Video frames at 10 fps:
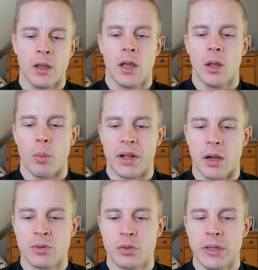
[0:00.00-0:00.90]
When it
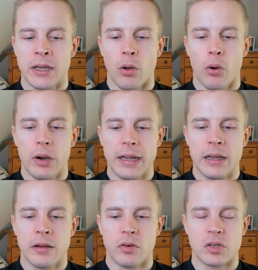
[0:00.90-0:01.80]
comes to eating
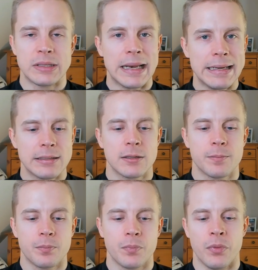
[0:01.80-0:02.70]
early versus late,
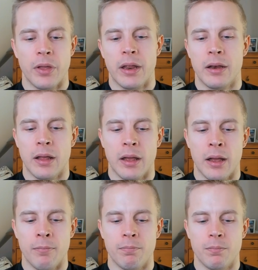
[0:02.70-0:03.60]
then uh,